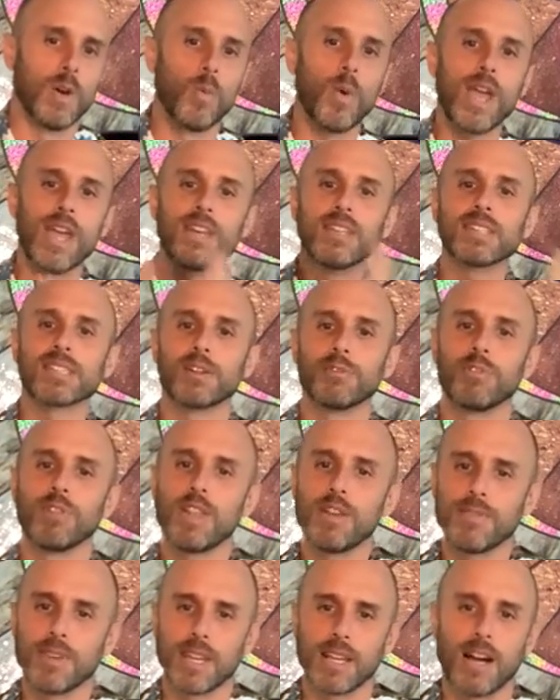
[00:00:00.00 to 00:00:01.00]
Ways of
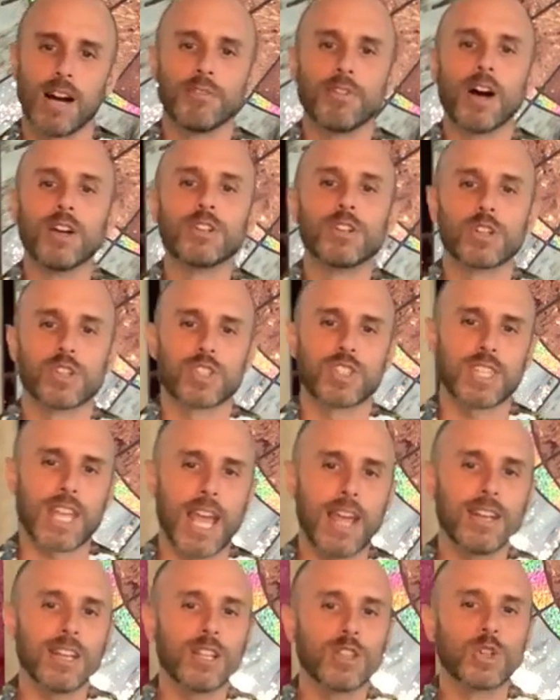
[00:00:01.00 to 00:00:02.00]
living, of
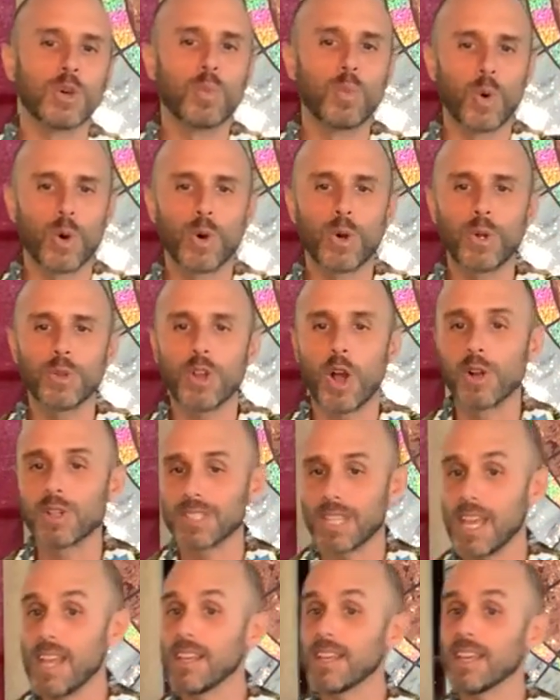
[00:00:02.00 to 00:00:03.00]
understanding the world are
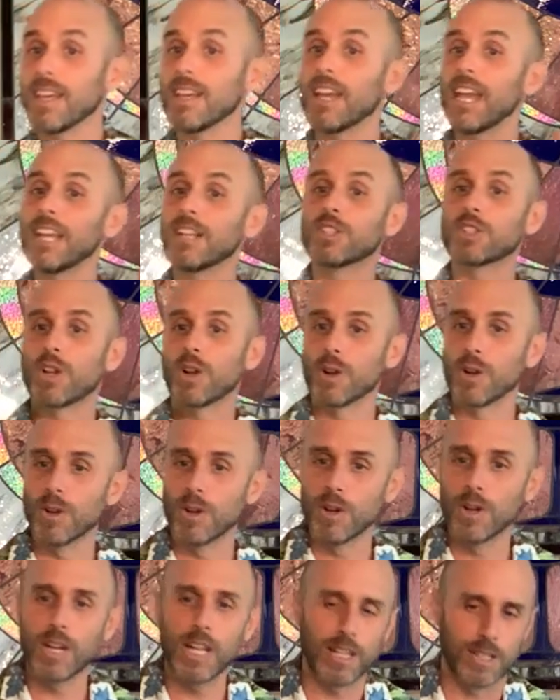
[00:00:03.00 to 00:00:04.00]
taking a
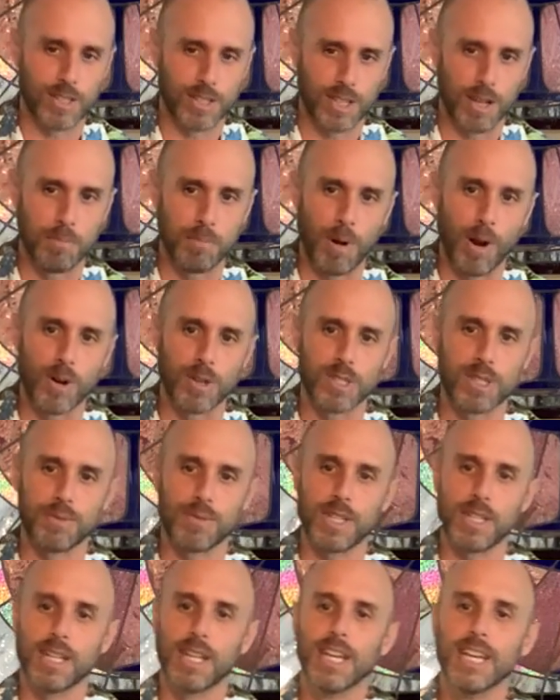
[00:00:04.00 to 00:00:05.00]
turn in some parts
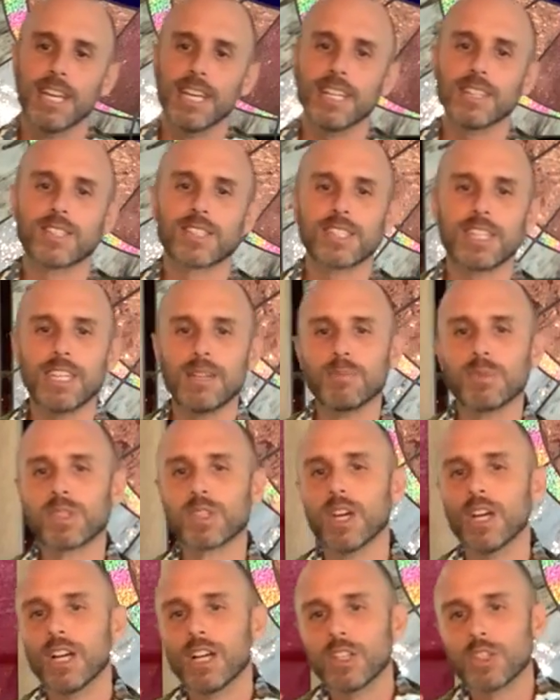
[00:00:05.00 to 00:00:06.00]
of it, it
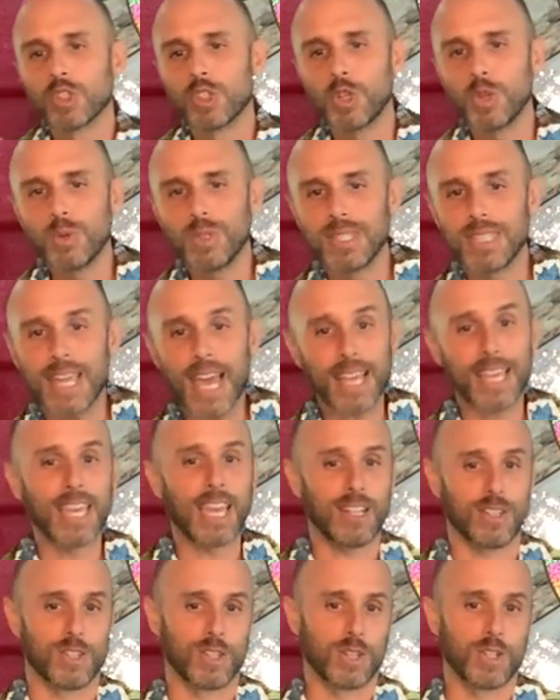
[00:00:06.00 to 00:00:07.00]
seems, to
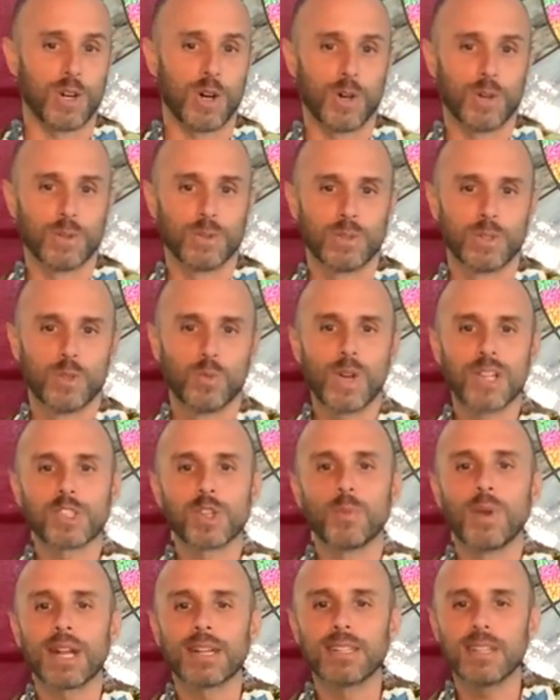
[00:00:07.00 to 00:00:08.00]
decades ago,
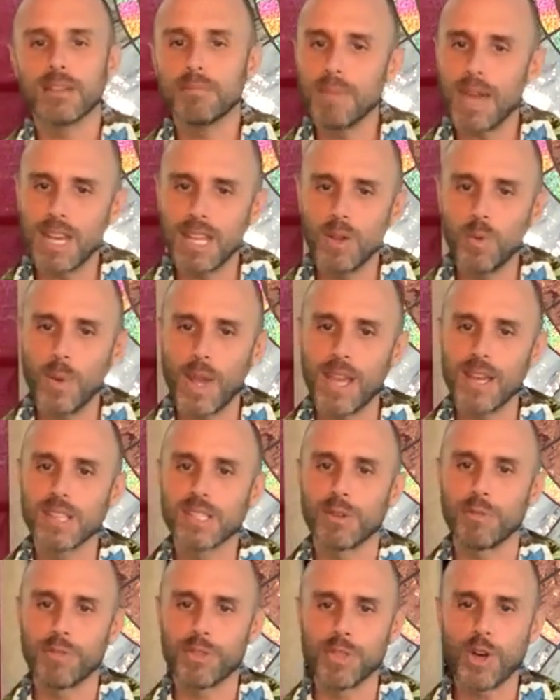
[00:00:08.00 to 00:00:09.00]
resurrecting many
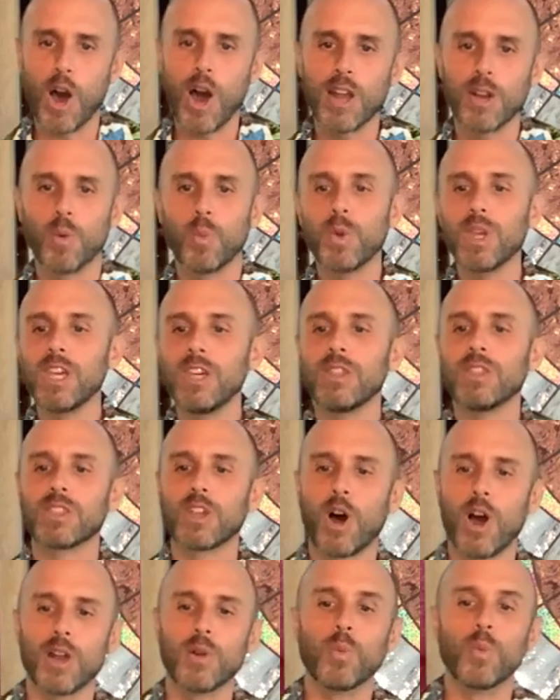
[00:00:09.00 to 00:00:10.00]
ways of thought we
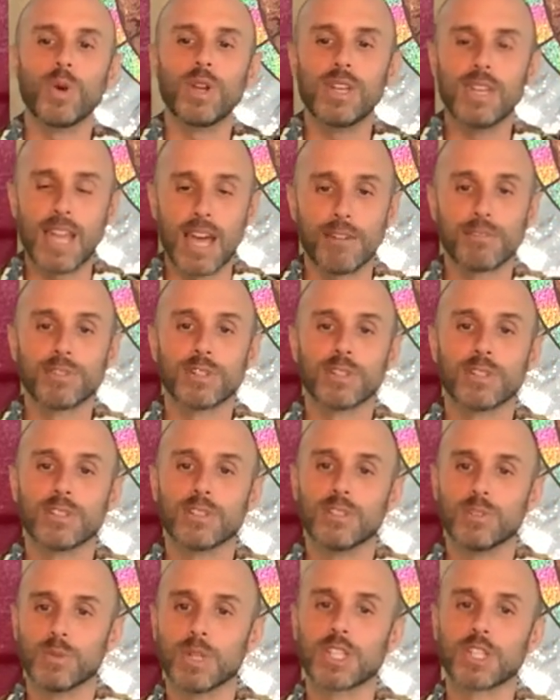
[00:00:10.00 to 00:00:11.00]
thought would never
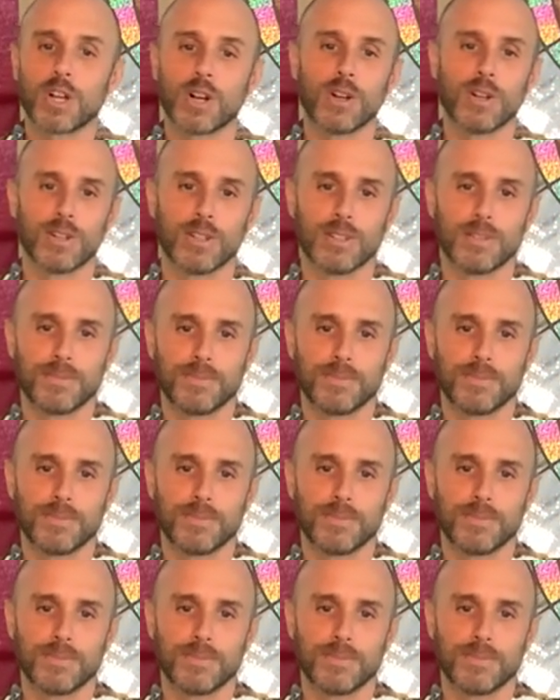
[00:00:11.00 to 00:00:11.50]
return.